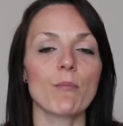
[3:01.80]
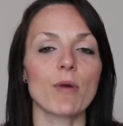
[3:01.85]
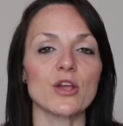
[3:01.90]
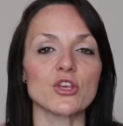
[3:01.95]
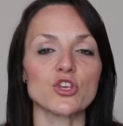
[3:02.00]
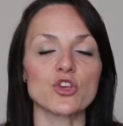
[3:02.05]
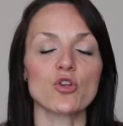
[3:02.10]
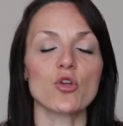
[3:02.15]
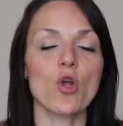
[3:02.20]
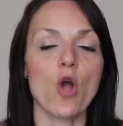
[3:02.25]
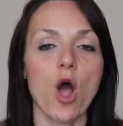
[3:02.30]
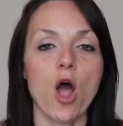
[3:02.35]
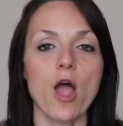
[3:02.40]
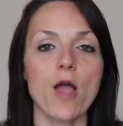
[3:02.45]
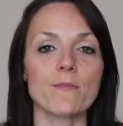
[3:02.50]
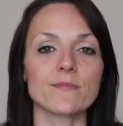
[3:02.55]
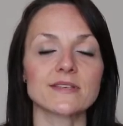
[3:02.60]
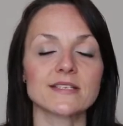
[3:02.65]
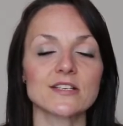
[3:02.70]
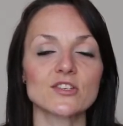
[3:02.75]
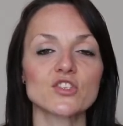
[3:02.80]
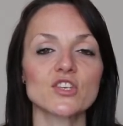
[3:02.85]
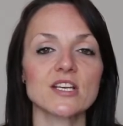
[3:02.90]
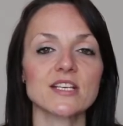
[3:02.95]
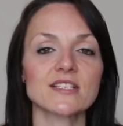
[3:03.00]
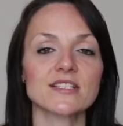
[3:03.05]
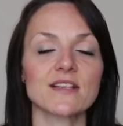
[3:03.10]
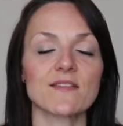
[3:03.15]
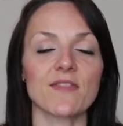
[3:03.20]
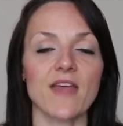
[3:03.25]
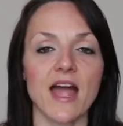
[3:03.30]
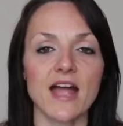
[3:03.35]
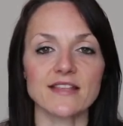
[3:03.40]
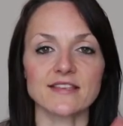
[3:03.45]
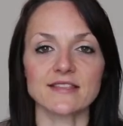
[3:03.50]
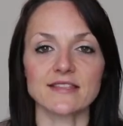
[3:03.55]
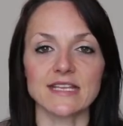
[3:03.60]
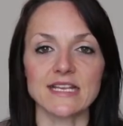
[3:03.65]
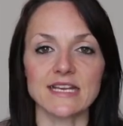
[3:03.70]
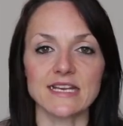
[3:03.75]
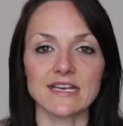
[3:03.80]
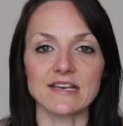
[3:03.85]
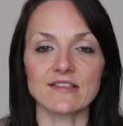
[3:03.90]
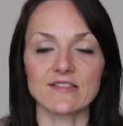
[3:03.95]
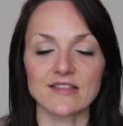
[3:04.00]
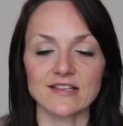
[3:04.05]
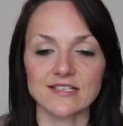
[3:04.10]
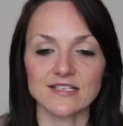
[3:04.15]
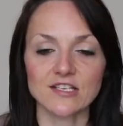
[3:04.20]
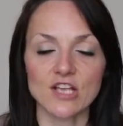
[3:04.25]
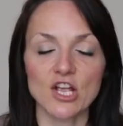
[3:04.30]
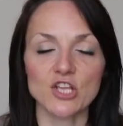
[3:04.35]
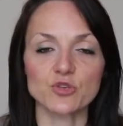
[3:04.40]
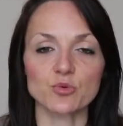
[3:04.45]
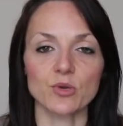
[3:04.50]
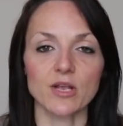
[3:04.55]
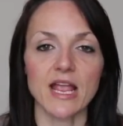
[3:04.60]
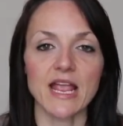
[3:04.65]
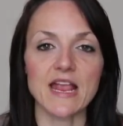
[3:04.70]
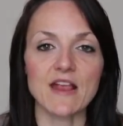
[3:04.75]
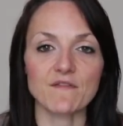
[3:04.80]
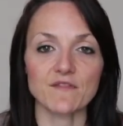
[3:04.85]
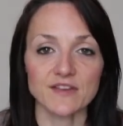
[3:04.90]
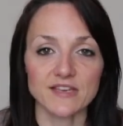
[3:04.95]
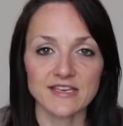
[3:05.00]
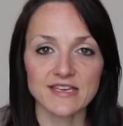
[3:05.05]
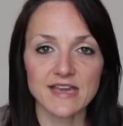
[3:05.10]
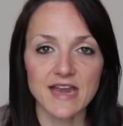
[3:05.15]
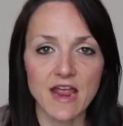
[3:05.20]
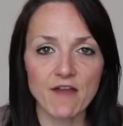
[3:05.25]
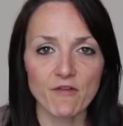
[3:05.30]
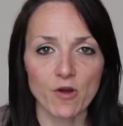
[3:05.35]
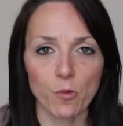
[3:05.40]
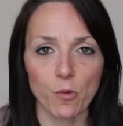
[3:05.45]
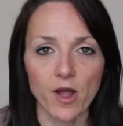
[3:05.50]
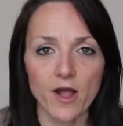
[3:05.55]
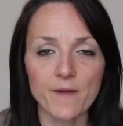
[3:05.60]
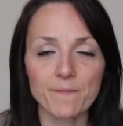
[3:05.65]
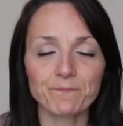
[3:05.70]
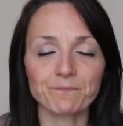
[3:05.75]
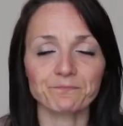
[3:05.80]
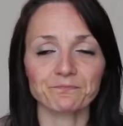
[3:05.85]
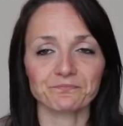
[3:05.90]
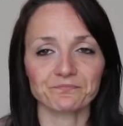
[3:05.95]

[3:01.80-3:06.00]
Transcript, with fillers: by you um, suggesting that the, the search will get even narrower.